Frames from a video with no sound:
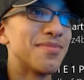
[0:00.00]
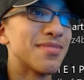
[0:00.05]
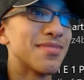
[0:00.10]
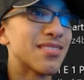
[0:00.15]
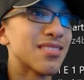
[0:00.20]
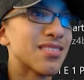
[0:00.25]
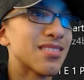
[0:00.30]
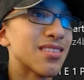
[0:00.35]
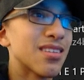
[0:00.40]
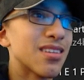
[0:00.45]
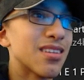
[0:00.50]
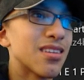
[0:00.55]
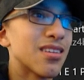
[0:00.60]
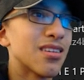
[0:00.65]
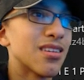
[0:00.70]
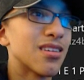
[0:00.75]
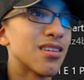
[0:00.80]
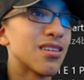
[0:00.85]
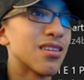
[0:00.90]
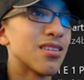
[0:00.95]

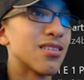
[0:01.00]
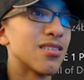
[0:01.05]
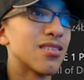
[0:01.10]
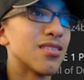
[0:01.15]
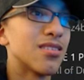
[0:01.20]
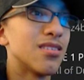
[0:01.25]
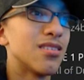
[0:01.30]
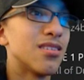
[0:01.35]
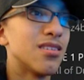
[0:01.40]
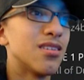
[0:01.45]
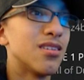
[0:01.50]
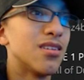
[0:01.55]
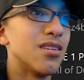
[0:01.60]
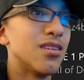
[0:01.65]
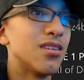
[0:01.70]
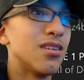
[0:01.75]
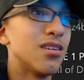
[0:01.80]
Nothing is said.